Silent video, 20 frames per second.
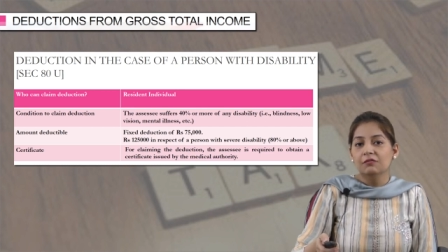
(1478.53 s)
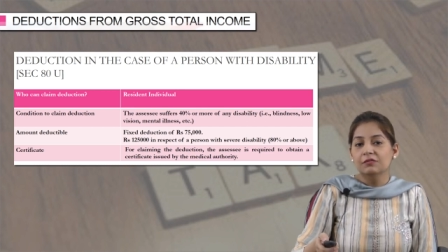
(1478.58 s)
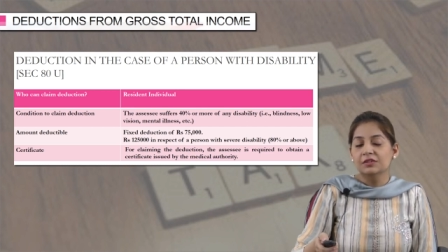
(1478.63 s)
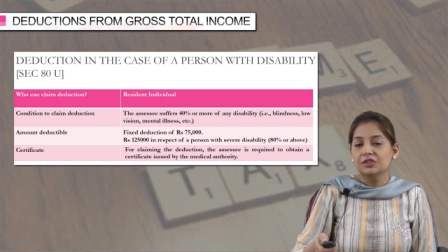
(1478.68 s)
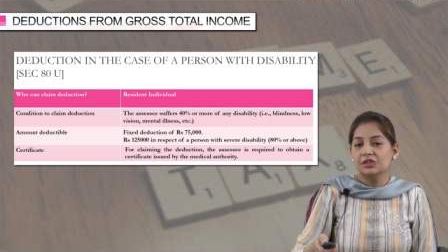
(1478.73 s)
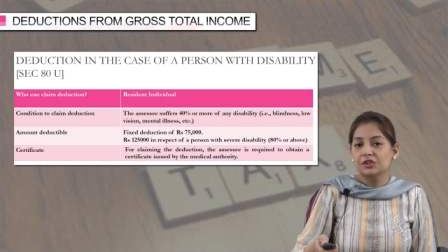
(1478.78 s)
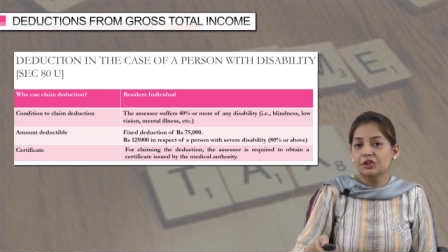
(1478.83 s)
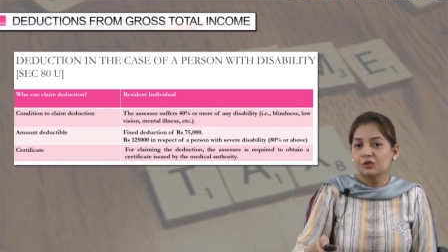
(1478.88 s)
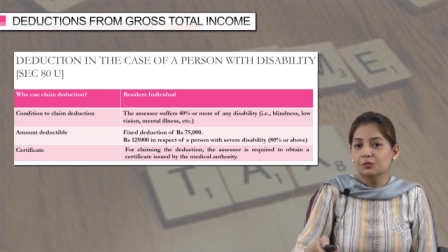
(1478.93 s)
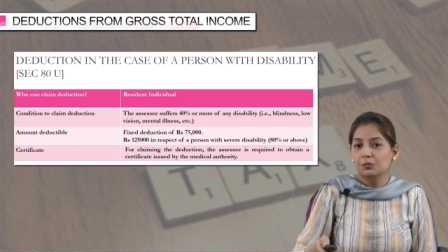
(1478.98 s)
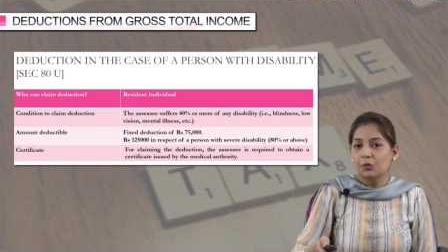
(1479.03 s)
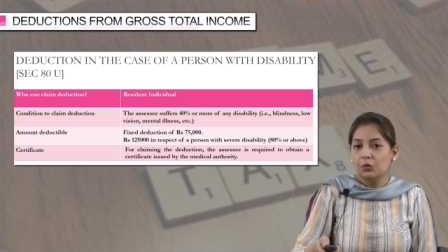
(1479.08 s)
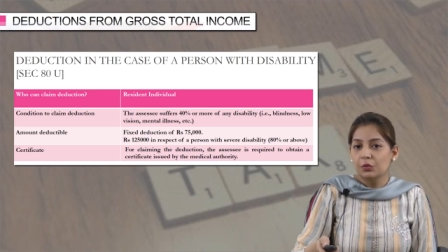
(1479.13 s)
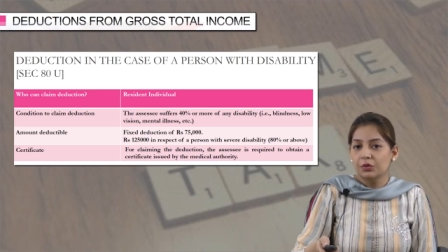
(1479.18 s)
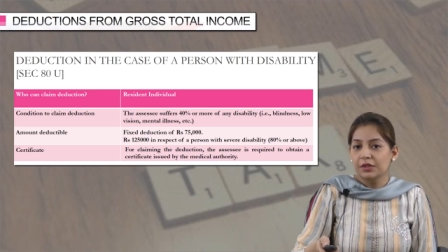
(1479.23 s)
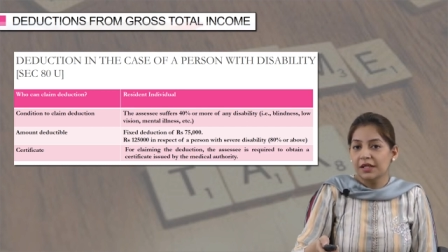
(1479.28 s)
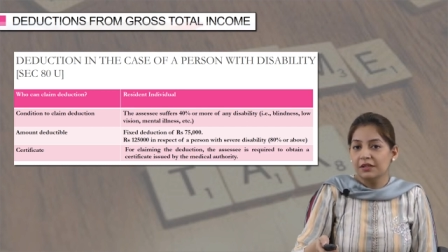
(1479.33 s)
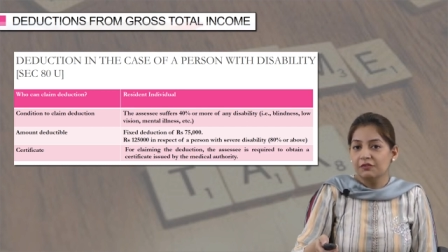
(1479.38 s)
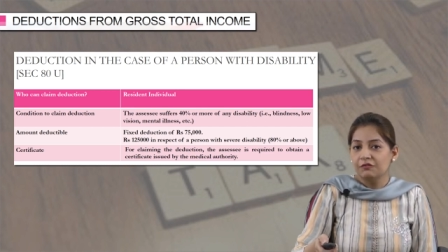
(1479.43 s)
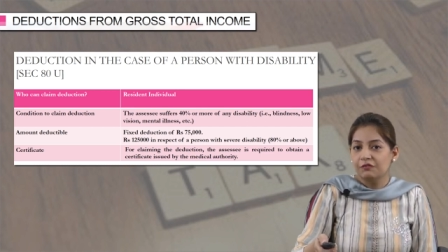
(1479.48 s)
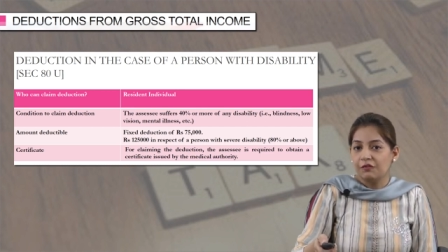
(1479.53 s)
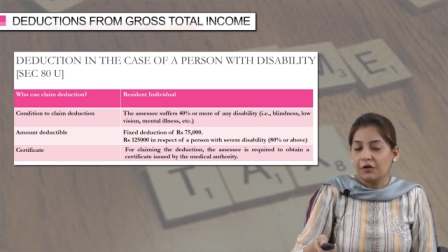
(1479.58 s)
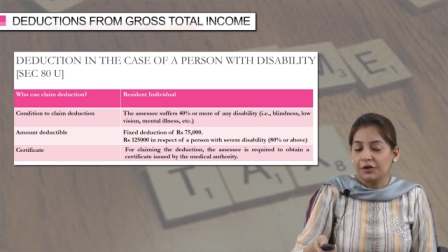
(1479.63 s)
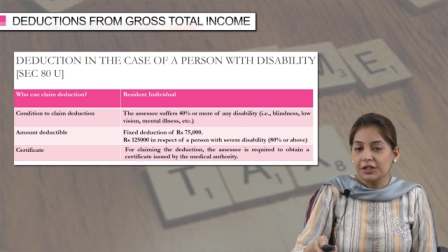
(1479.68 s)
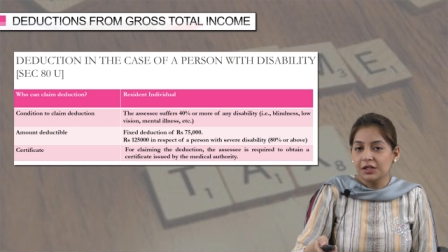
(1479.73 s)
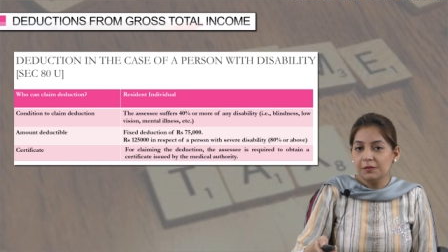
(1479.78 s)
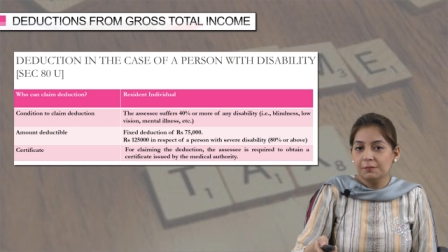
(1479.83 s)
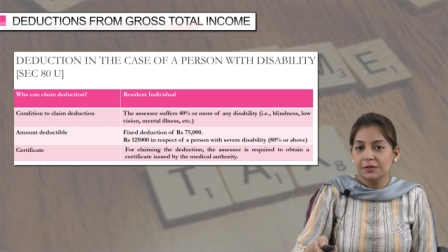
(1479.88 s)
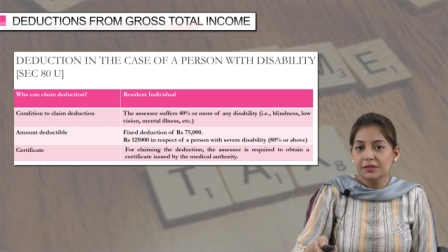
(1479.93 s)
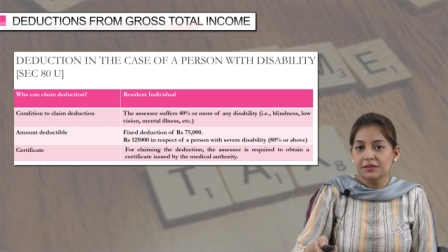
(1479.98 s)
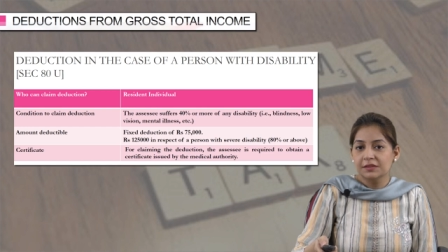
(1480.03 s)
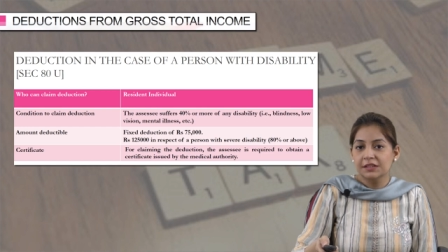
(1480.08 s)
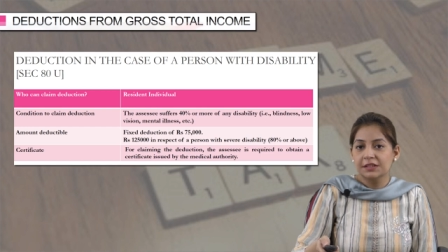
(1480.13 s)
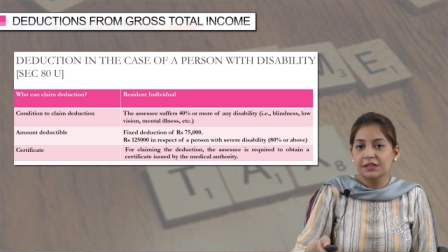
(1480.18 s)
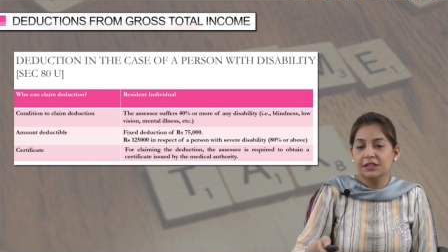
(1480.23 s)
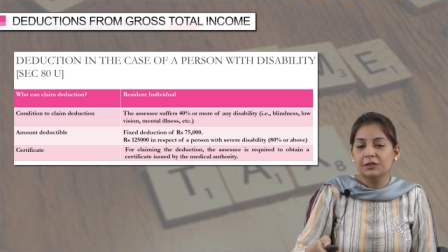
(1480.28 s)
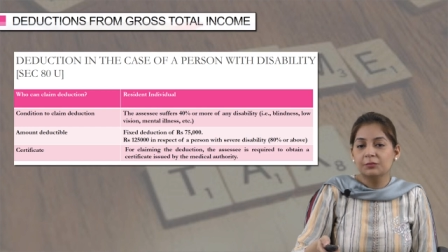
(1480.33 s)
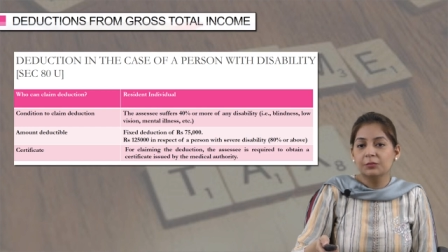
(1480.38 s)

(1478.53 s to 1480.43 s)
which is more than 40 percent,